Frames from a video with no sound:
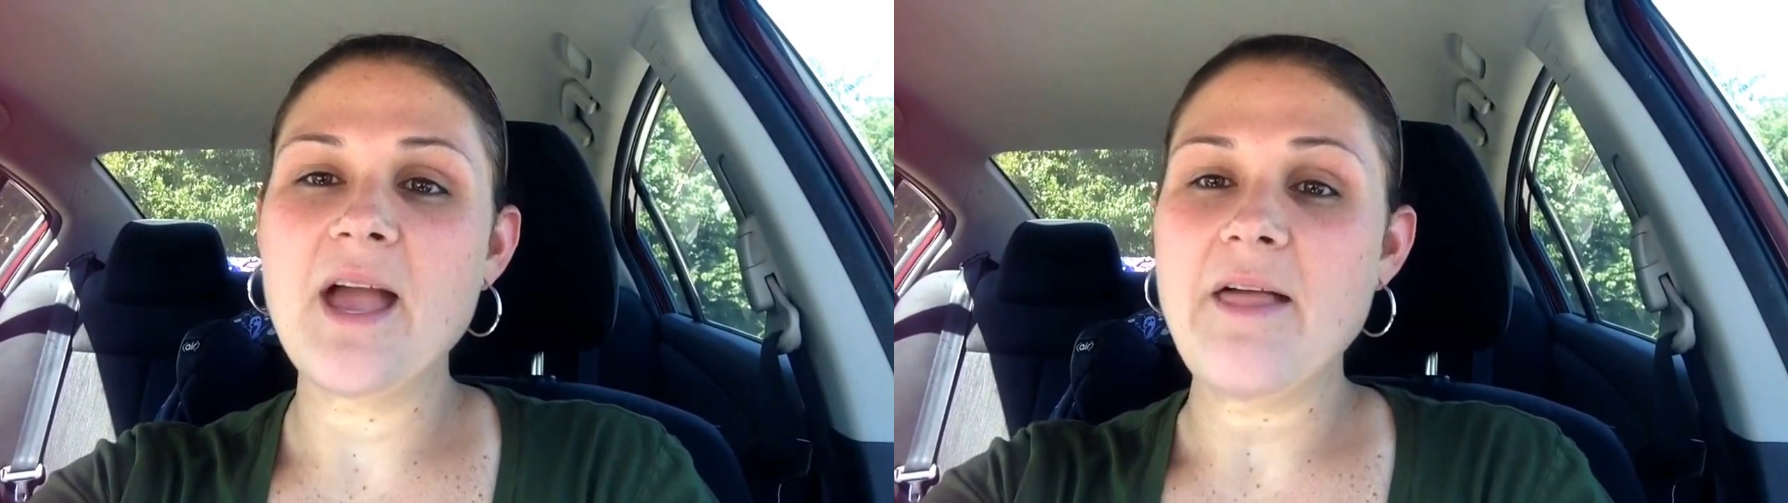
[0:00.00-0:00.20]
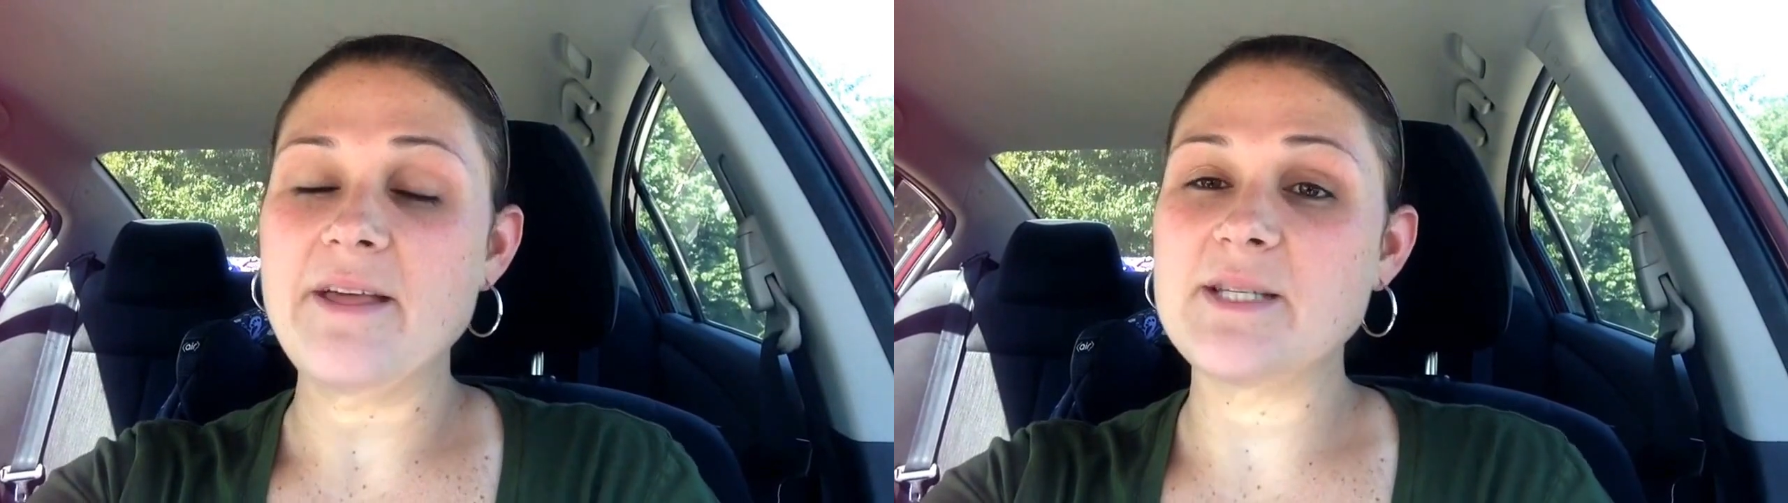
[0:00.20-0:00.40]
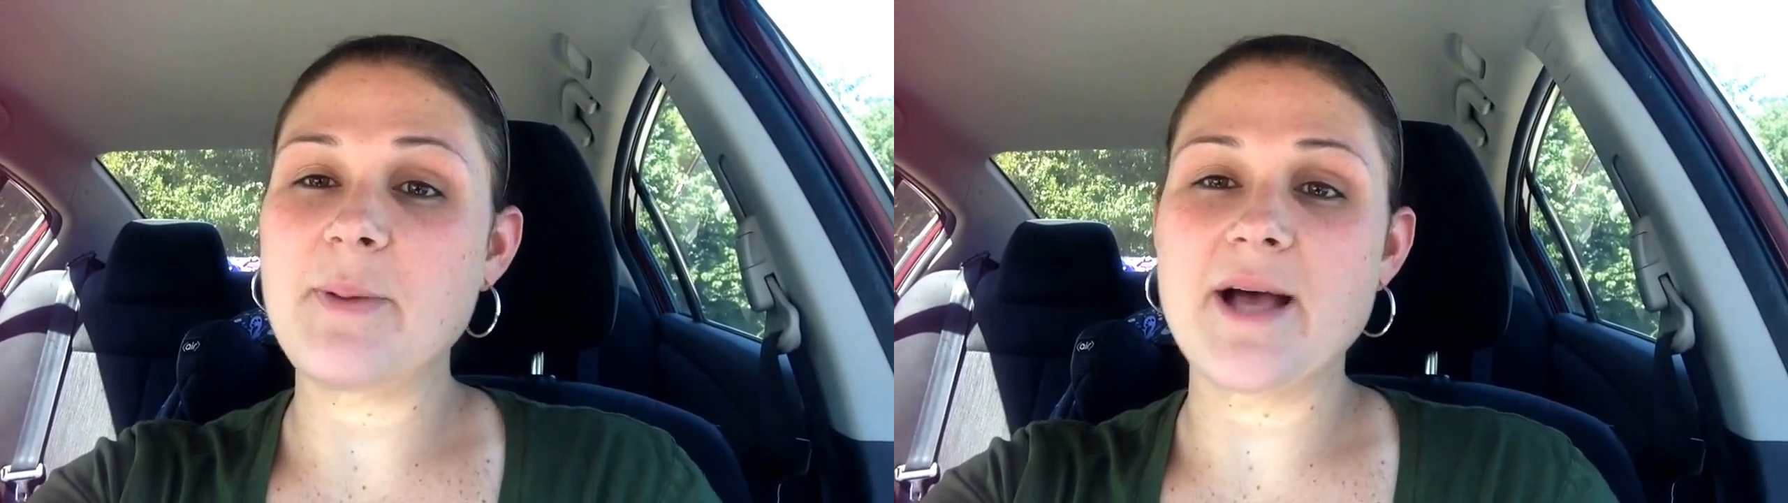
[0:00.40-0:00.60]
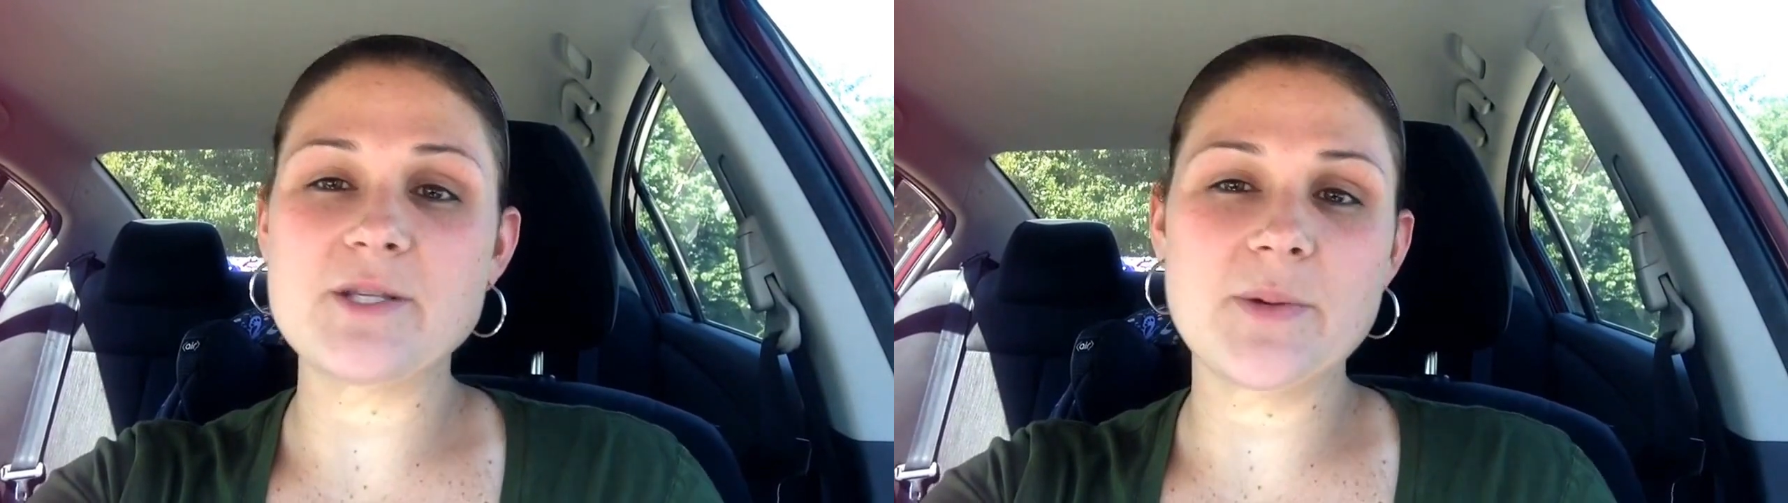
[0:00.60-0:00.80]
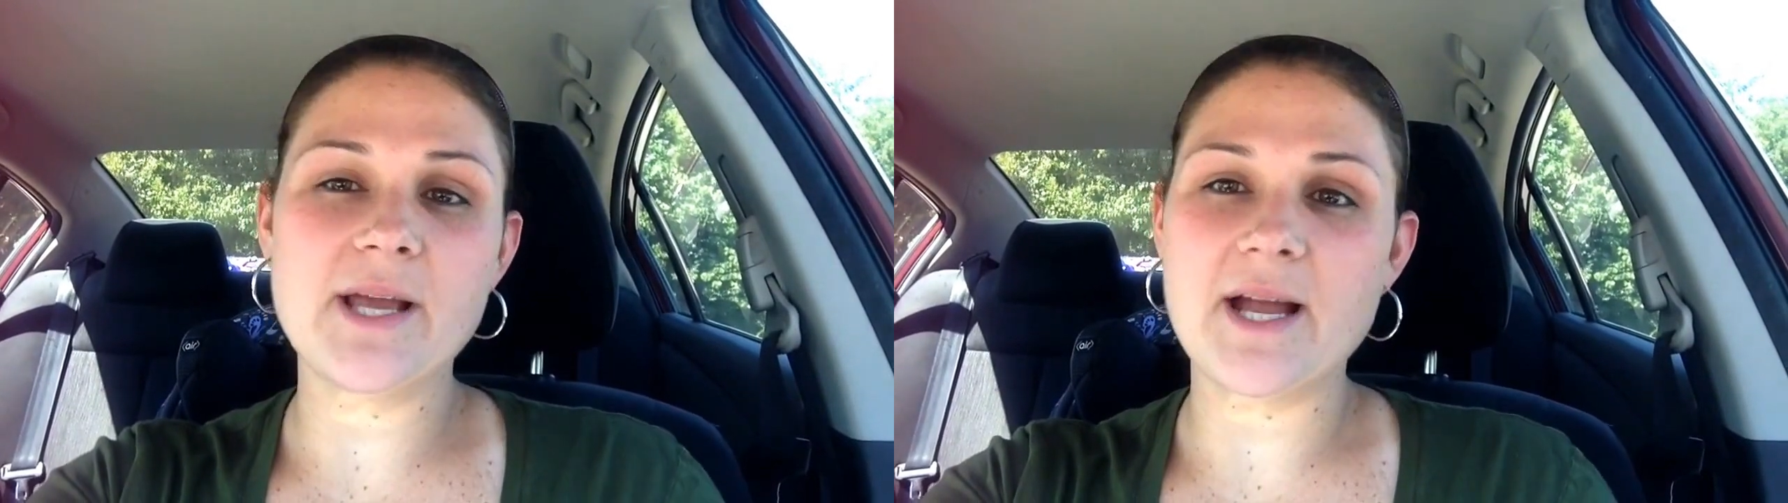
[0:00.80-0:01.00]
this past
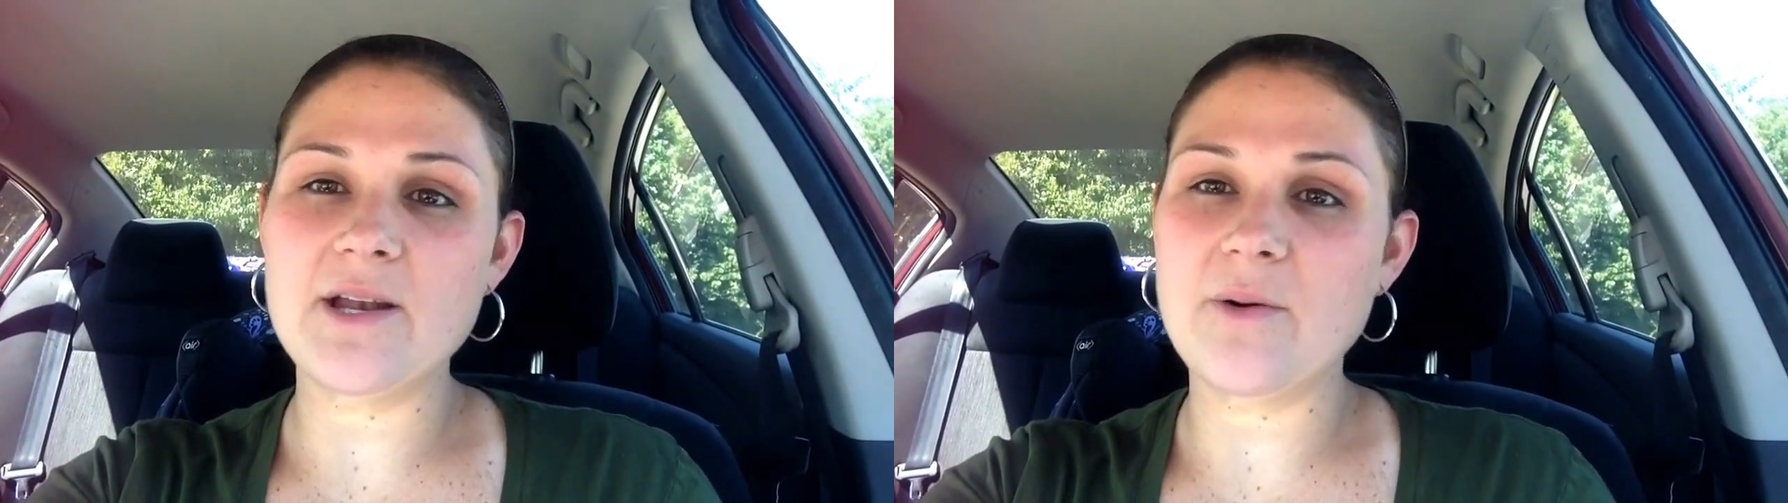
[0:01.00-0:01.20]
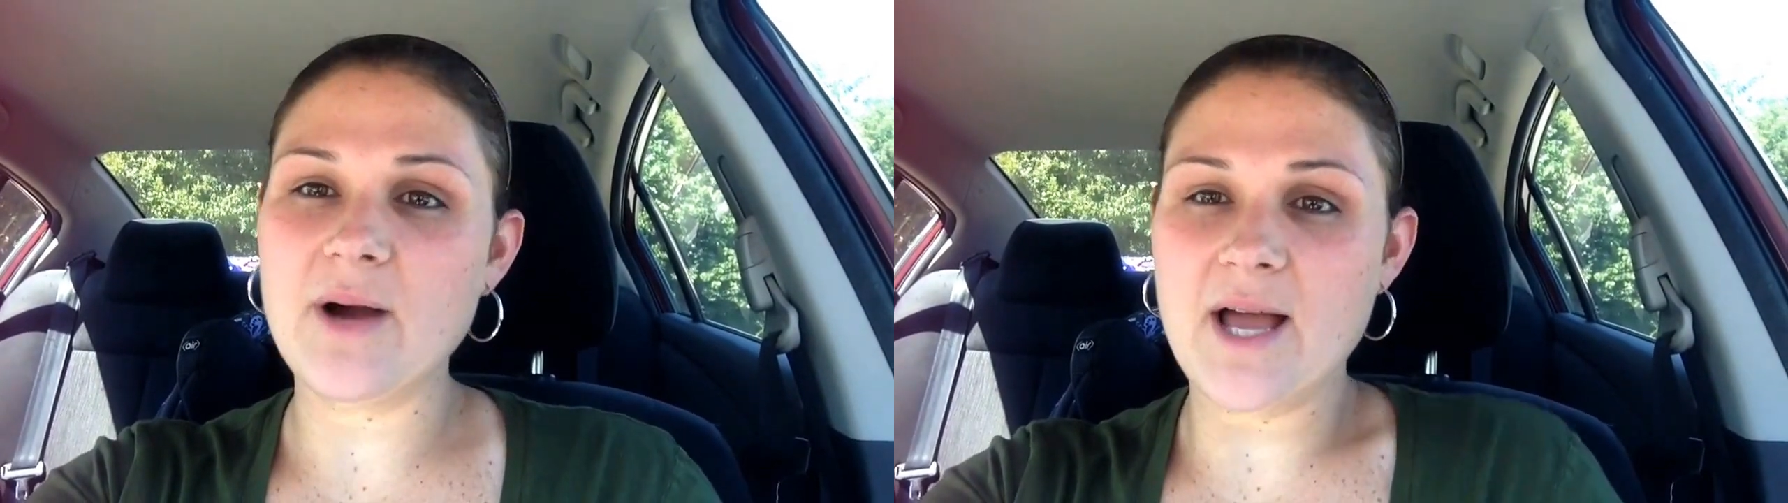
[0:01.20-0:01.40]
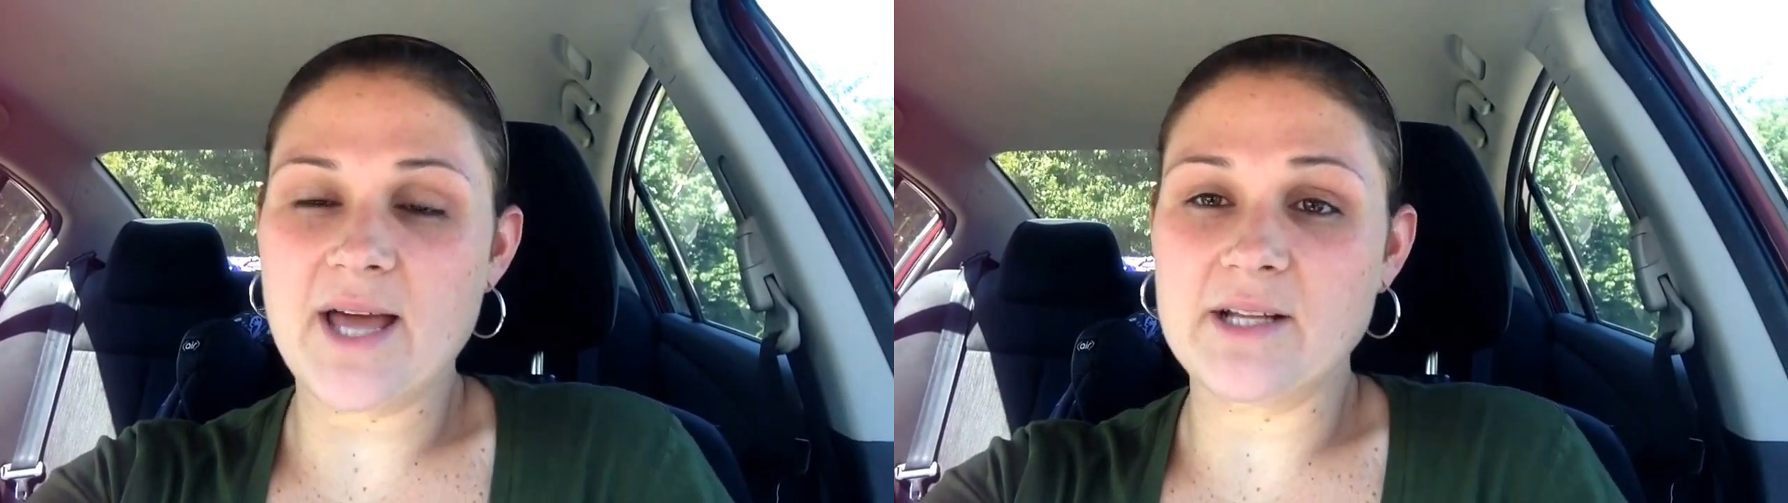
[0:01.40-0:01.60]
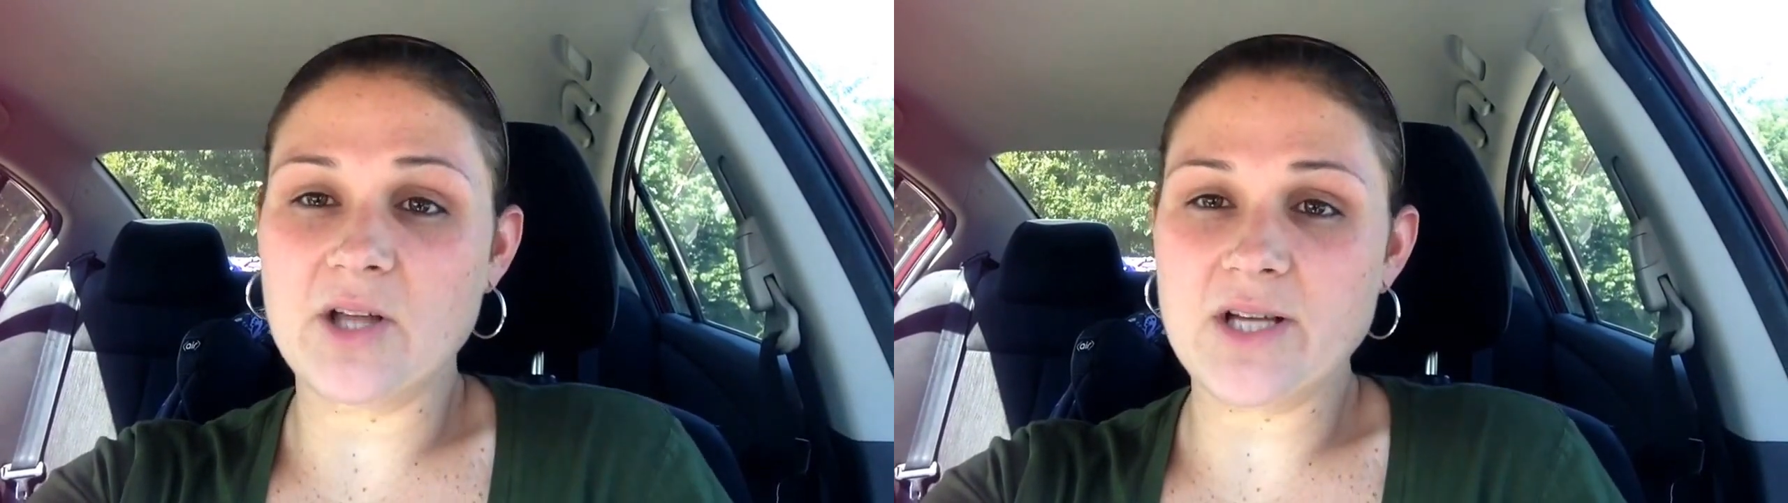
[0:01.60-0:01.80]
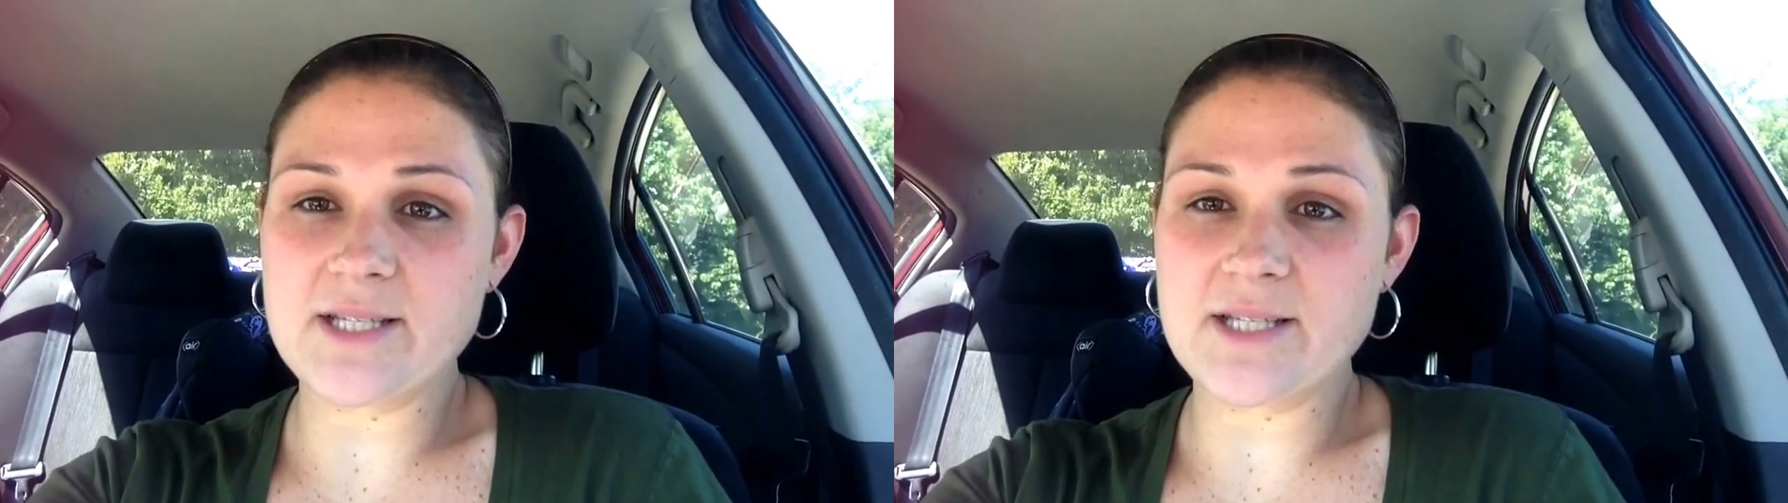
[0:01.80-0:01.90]
week, I know I had a loss